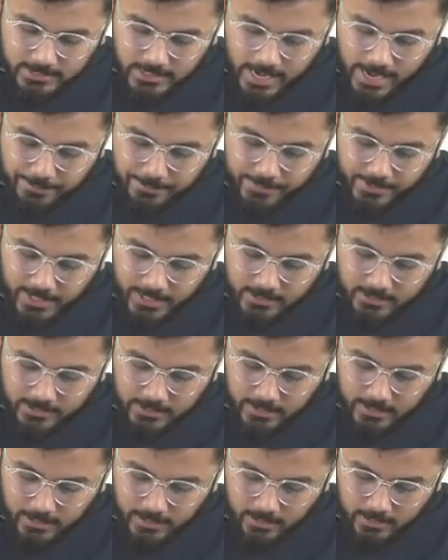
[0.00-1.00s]

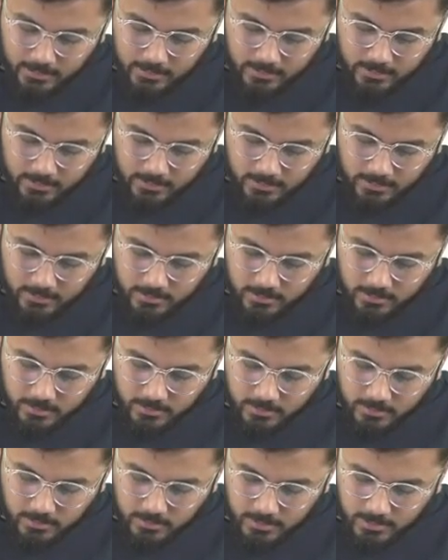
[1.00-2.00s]
abductor
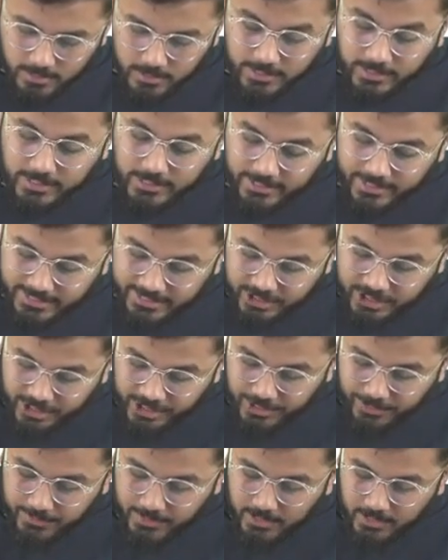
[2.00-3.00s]

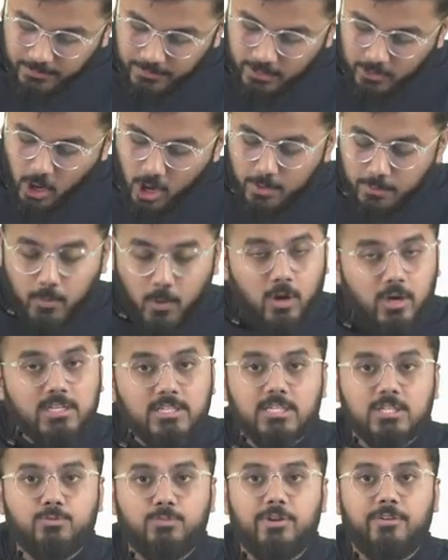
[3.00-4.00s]
digiti minimi, not
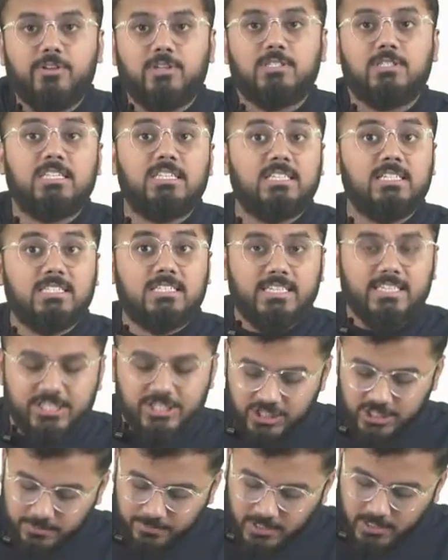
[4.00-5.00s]
pollicis brevis. This is
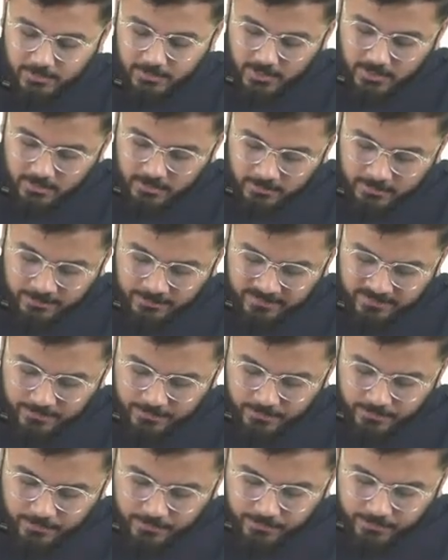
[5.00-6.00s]
digiti minimi.
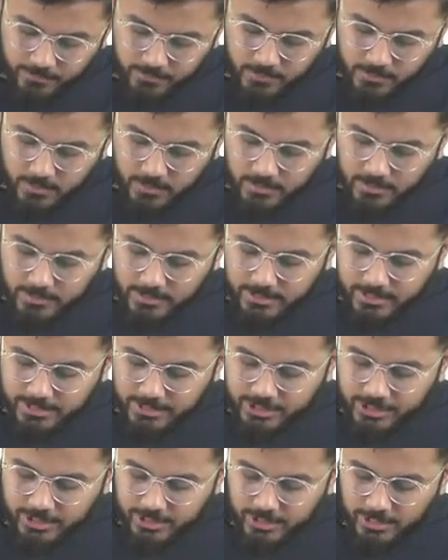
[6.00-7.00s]

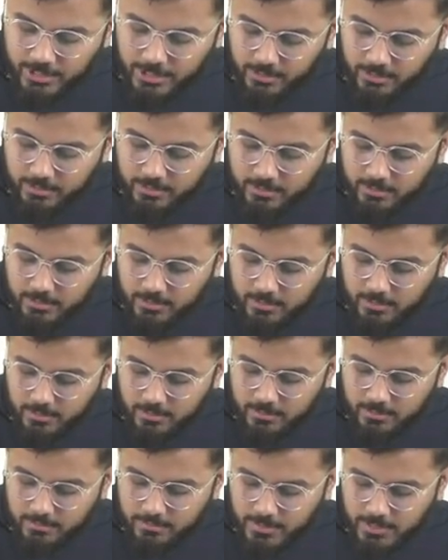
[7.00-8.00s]
Digiti
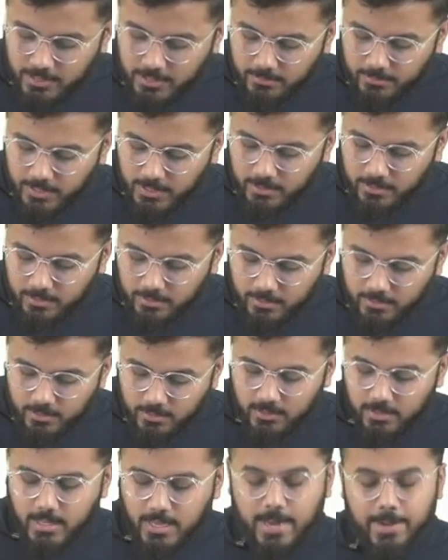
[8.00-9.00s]
minimi.
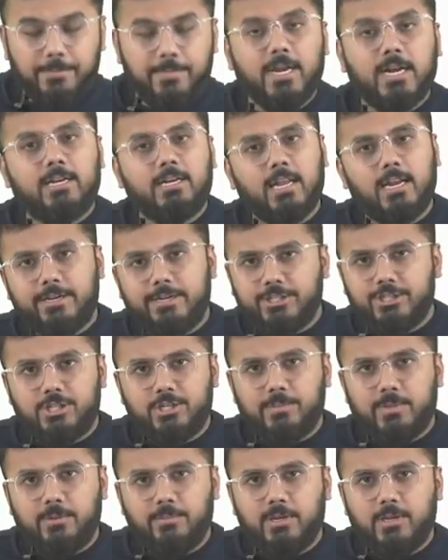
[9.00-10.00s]
Abductor
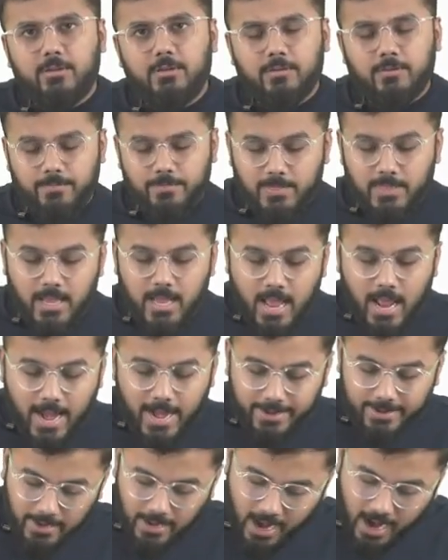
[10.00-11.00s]
digiti minimi.
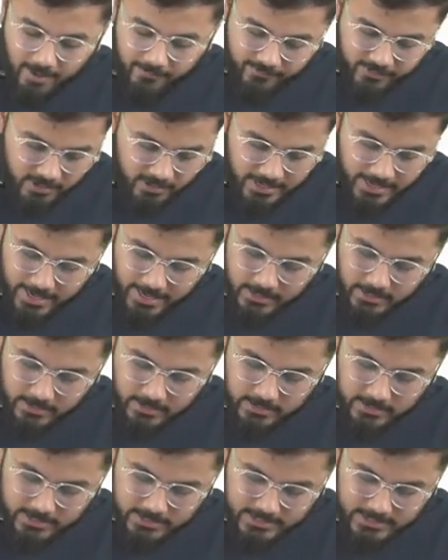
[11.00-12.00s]
And after that,
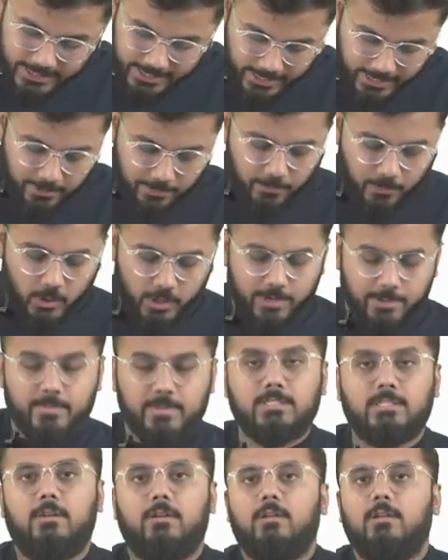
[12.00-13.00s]
the second important
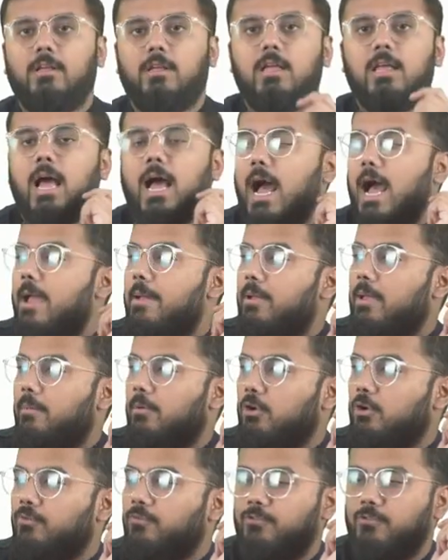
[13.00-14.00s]
muscle, I am
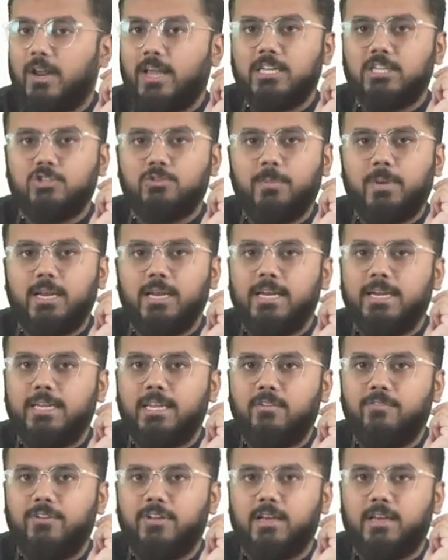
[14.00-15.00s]
able to flex my
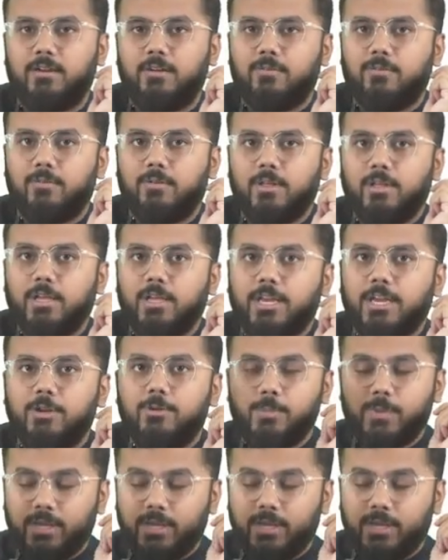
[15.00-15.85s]
little finger. It